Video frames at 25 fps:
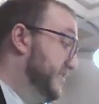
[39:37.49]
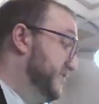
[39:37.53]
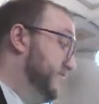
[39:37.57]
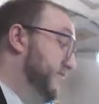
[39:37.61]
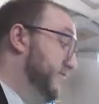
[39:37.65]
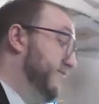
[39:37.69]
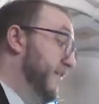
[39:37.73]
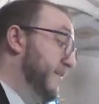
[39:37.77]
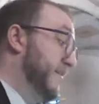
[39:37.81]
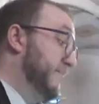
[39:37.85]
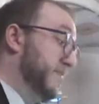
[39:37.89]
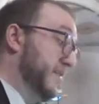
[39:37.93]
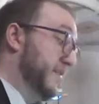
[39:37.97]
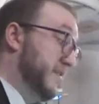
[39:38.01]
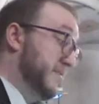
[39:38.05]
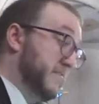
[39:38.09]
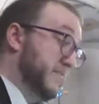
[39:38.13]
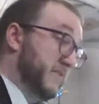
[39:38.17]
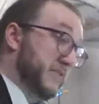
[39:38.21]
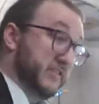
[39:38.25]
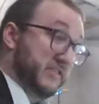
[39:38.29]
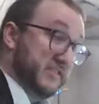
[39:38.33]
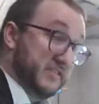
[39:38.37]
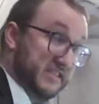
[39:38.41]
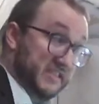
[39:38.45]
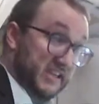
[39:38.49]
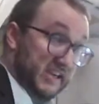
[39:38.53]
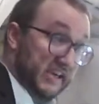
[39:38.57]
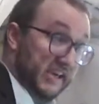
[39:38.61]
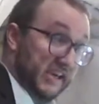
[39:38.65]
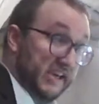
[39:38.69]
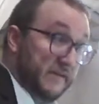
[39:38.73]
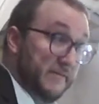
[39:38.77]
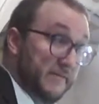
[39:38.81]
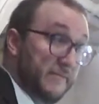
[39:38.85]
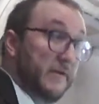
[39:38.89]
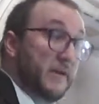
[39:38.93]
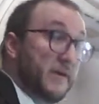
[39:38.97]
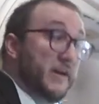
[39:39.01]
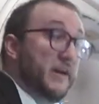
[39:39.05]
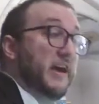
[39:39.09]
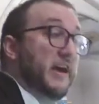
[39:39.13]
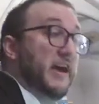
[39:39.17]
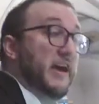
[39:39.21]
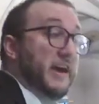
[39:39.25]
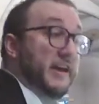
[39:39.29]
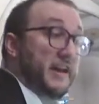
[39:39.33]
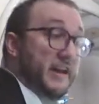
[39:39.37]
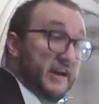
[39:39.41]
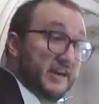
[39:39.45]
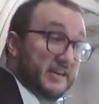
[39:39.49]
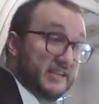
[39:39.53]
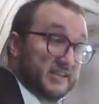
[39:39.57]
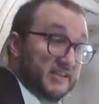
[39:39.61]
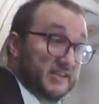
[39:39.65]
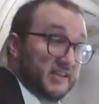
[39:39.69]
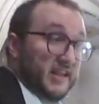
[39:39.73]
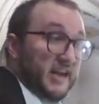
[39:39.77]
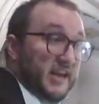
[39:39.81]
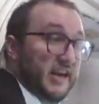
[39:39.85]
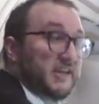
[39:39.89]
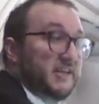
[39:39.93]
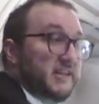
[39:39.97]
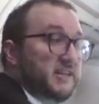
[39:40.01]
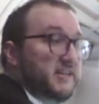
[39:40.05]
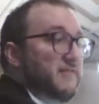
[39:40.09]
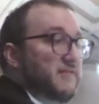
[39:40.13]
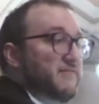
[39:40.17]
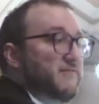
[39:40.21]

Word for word: So if I play middle C and I select